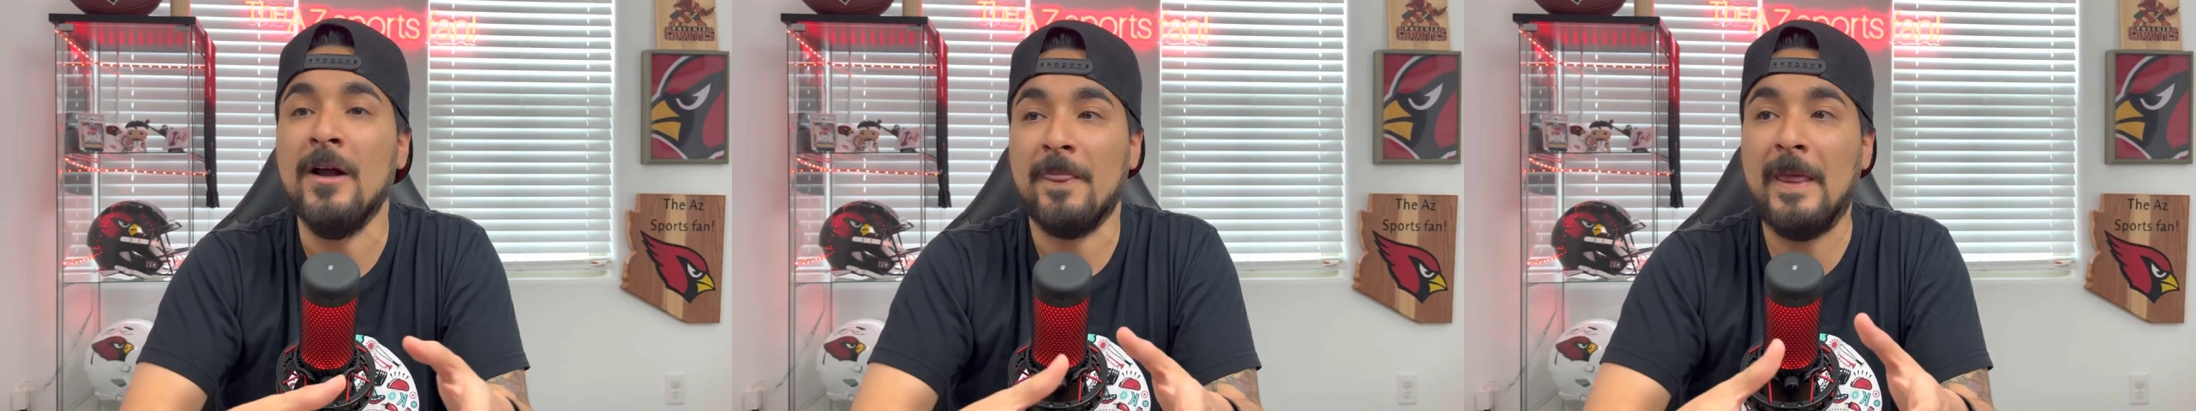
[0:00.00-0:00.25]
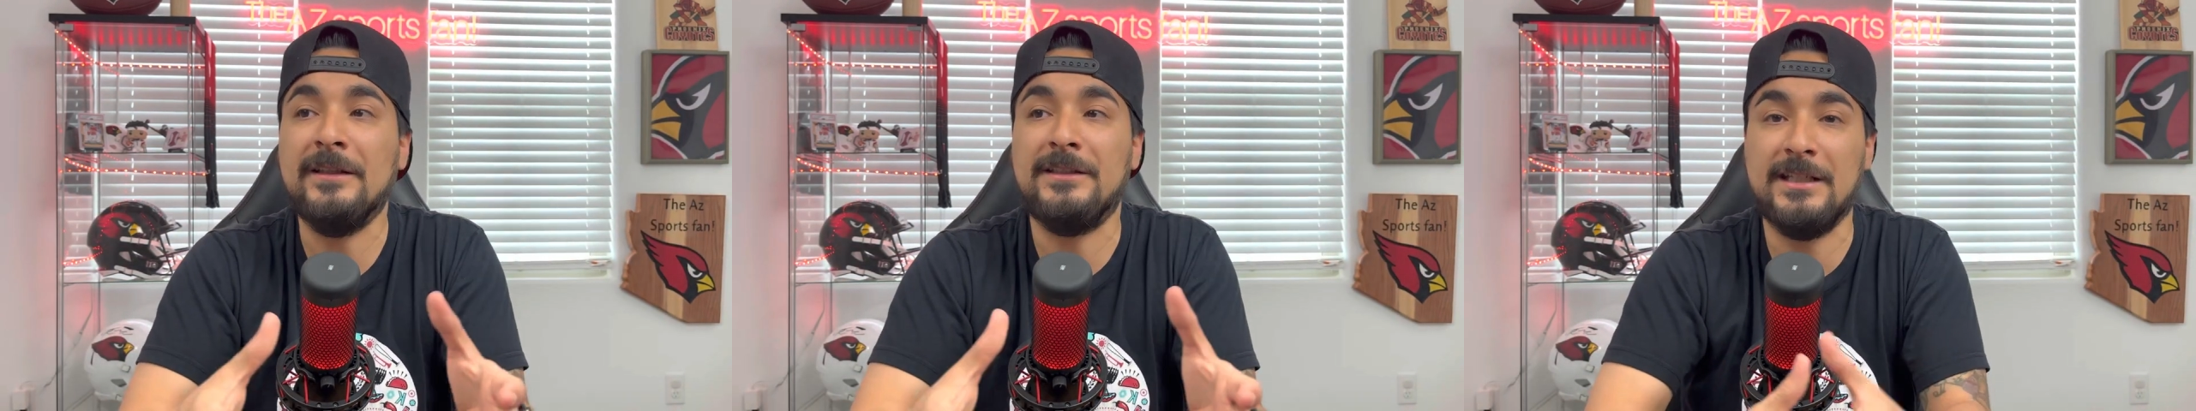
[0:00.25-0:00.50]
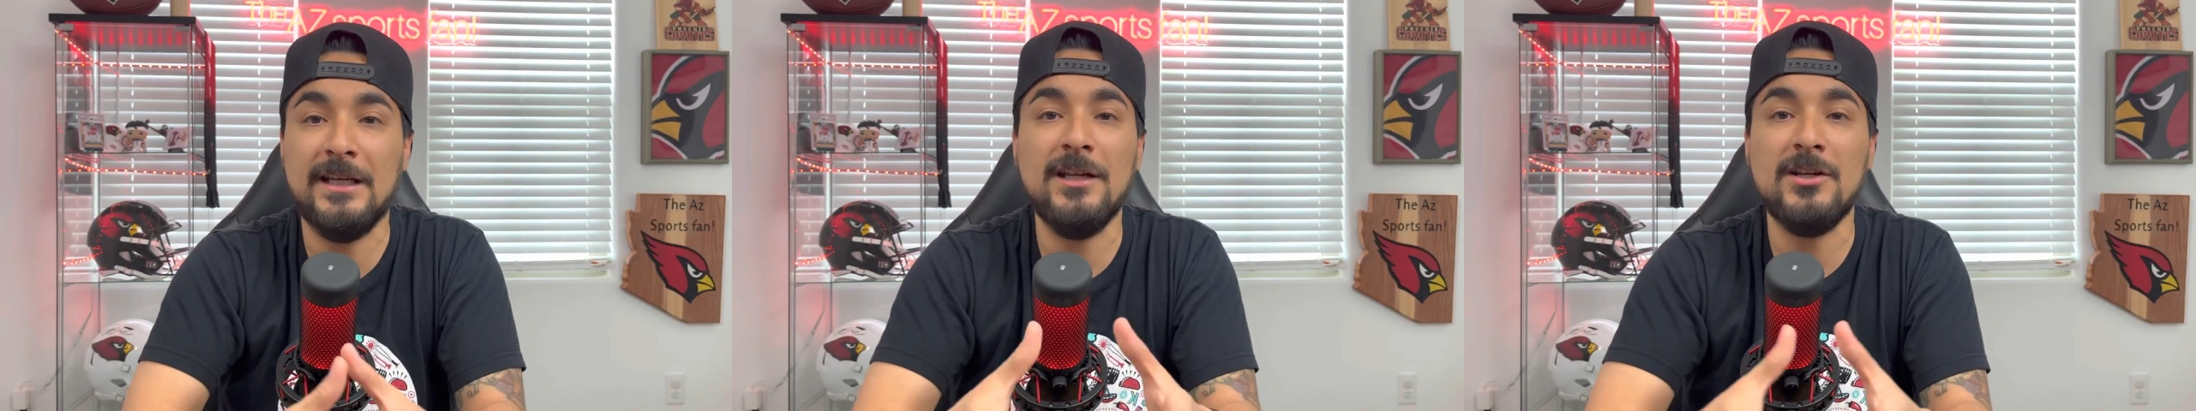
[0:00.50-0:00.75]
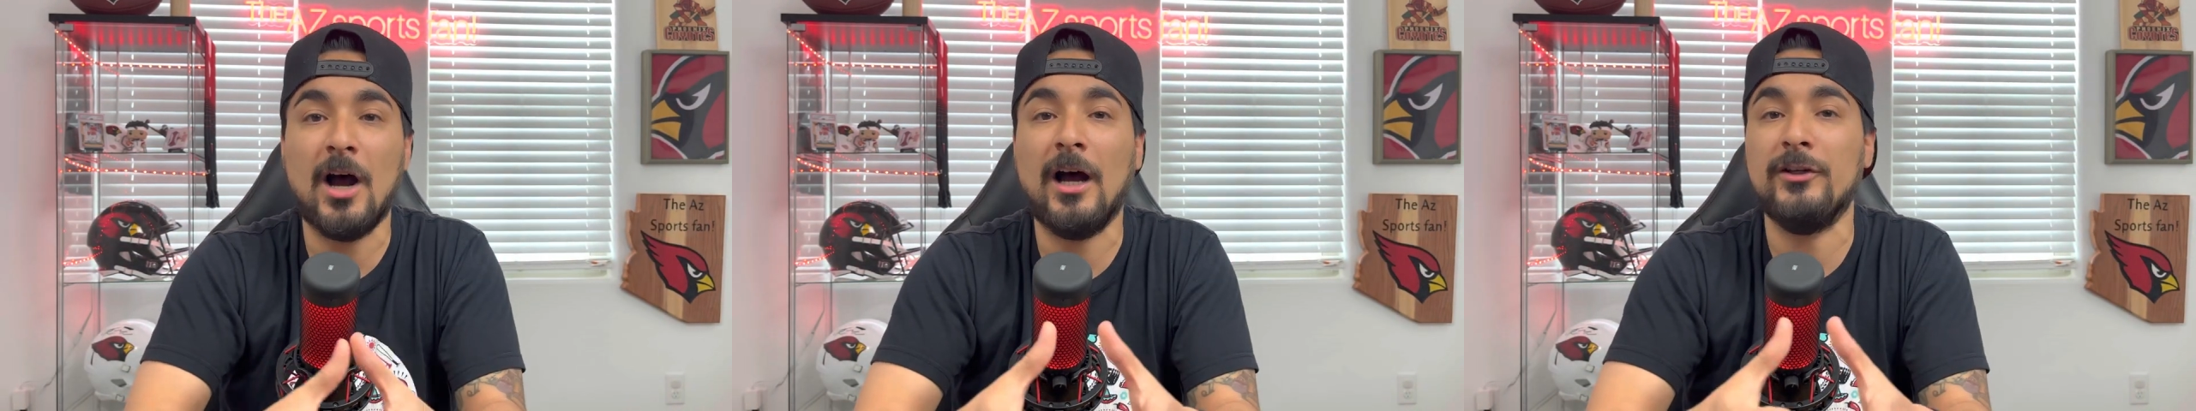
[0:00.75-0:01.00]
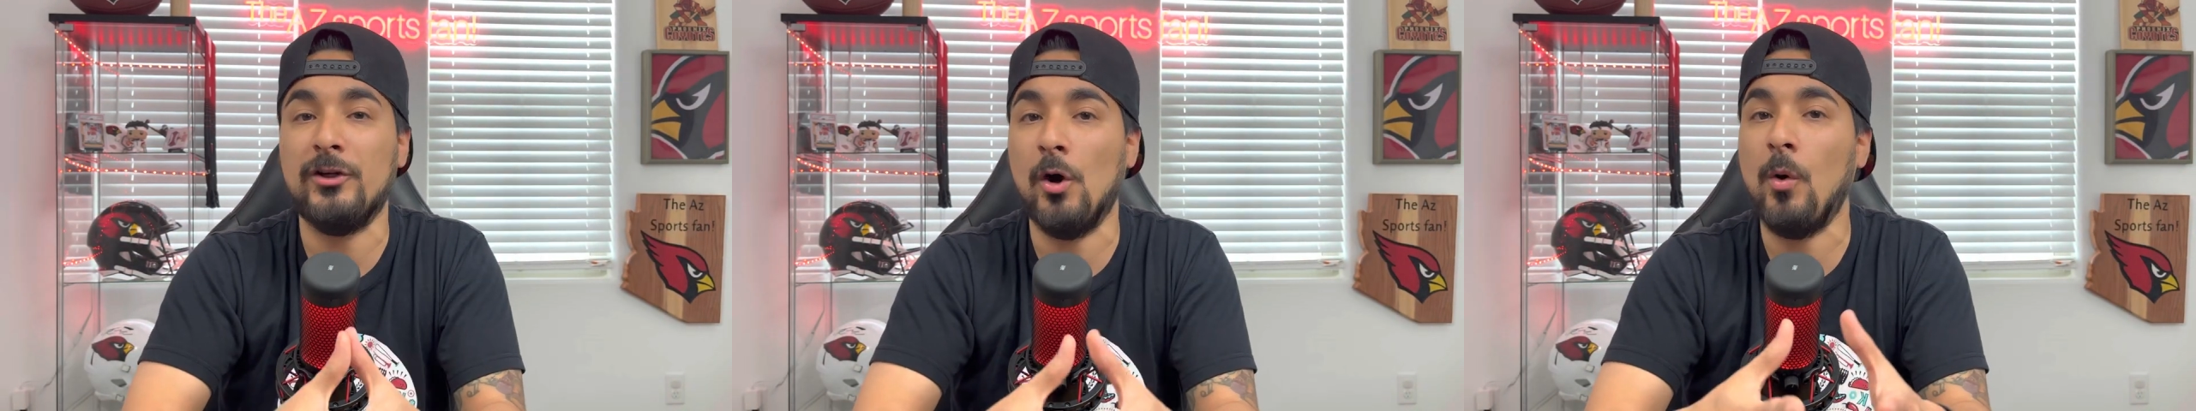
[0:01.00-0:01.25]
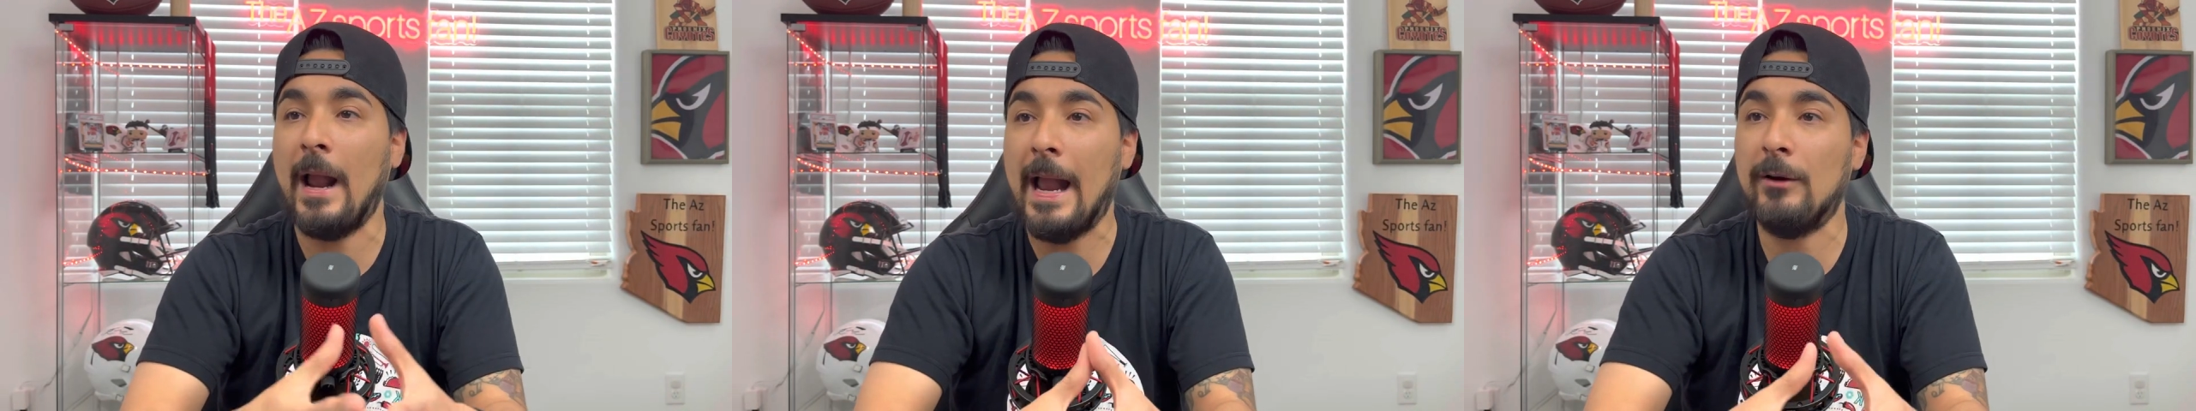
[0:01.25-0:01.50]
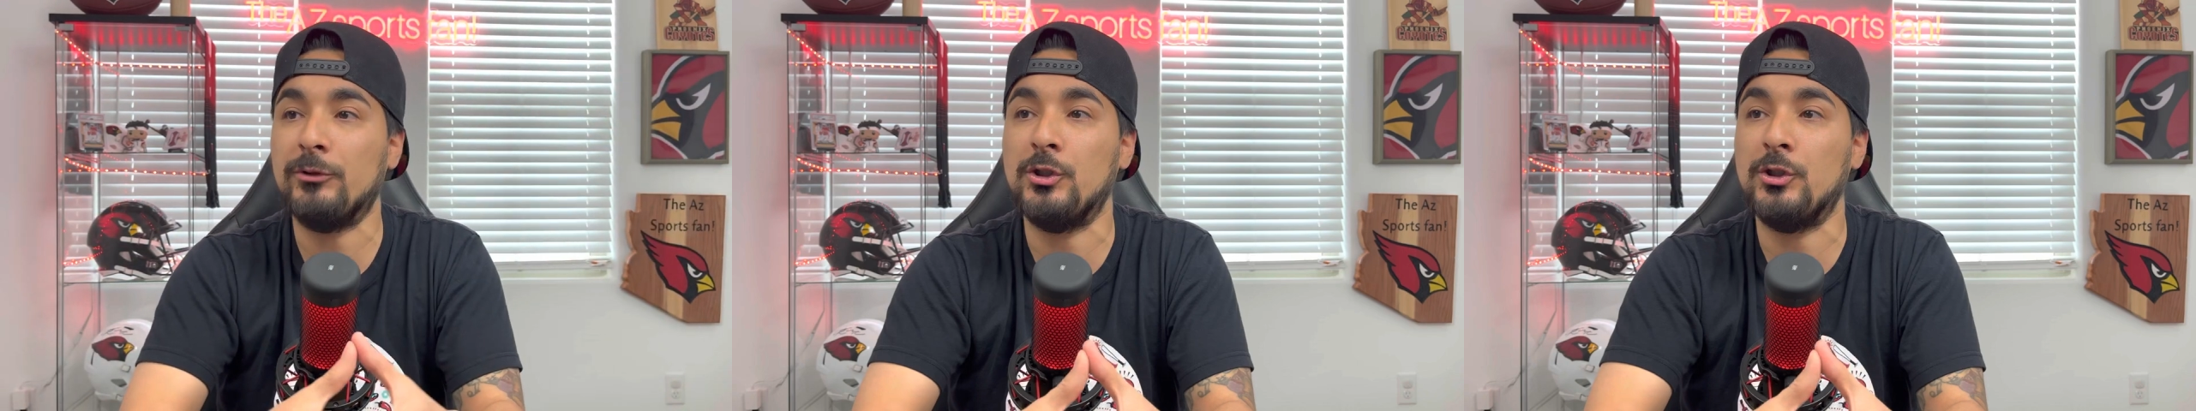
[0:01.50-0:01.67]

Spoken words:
that did not know how